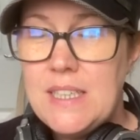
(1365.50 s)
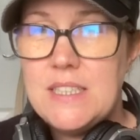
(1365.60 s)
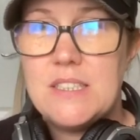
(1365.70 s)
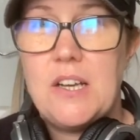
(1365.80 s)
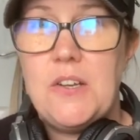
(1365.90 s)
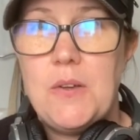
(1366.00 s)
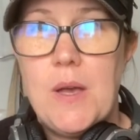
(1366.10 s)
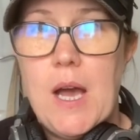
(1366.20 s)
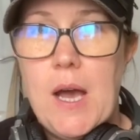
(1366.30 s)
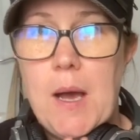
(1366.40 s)
So
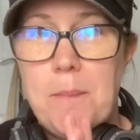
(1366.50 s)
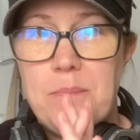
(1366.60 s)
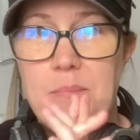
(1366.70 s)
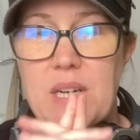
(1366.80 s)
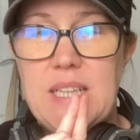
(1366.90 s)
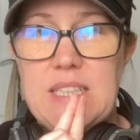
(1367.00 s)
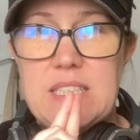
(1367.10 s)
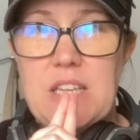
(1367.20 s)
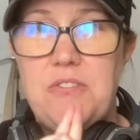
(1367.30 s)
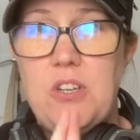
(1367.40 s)

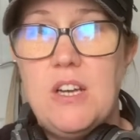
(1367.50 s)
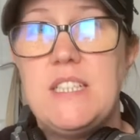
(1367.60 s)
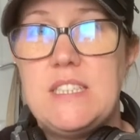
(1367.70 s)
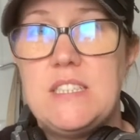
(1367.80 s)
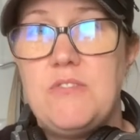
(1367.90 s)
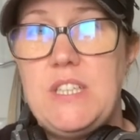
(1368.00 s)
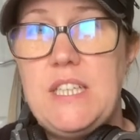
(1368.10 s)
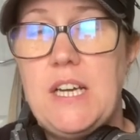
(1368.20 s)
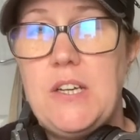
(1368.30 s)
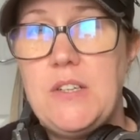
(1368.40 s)
please, if you like this
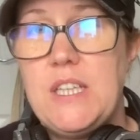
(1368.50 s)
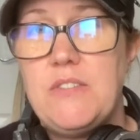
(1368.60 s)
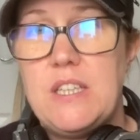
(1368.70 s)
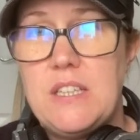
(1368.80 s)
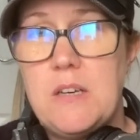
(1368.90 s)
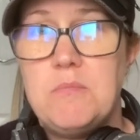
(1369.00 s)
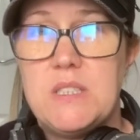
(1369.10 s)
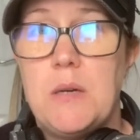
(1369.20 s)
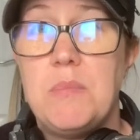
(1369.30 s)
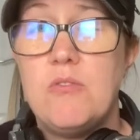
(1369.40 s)
video, give it a thumbs
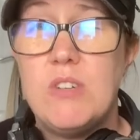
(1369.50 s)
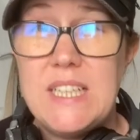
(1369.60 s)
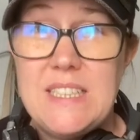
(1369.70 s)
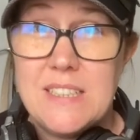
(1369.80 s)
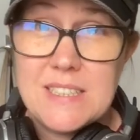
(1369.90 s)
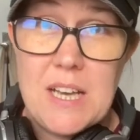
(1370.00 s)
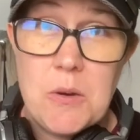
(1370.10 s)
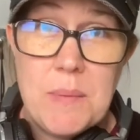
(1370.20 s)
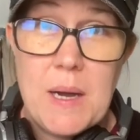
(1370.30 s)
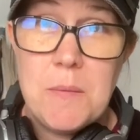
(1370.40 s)
up. It really does
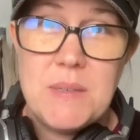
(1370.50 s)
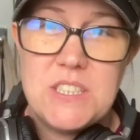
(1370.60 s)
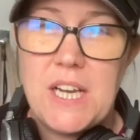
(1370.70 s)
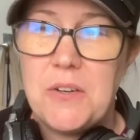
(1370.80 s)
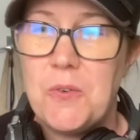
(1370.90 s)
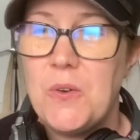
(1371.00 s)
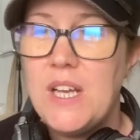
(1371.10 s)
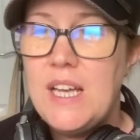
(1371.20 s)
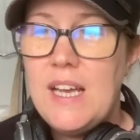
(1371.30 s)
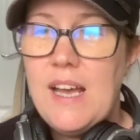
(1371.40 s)
help out my channel,
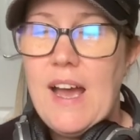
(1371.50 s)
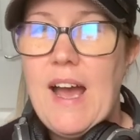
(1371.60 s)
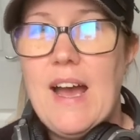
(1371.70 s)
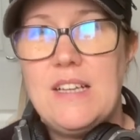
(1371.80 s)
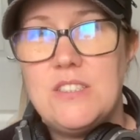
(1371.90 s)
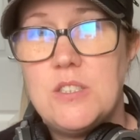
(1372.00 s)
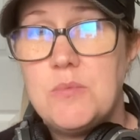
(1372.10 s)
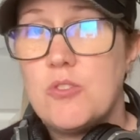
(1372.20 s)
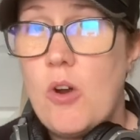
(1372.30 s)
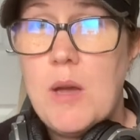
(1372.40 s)
and
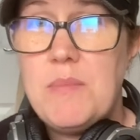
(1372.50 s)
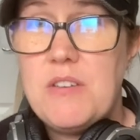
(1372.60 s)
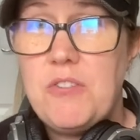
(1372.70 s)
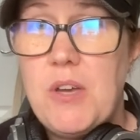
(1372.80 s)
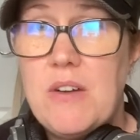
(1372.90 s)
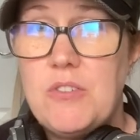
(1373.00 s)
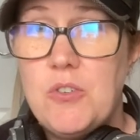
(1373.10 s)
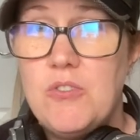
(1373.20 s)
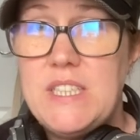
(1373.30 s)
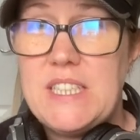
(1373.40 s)
subscribe if you haven't
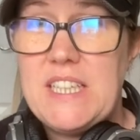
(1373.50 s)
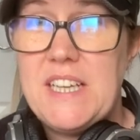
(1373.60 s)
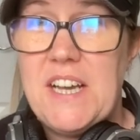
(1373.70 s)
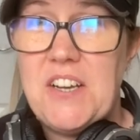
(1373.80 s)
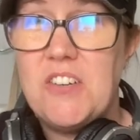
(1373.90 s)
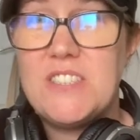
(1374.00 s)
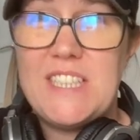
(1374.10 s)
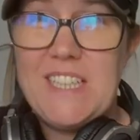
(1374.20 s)
already, and I'll see you